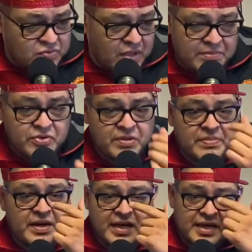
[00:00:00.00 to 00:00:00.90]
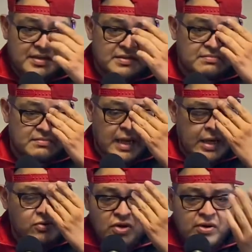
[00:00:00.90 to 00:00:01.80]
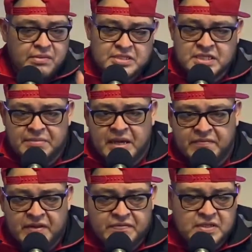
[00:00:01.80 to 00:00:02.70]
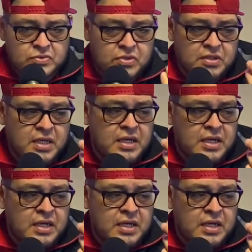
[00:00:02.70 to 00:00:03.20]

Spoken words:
why I'm doing the podcast. I don't know how much time I have left on this world.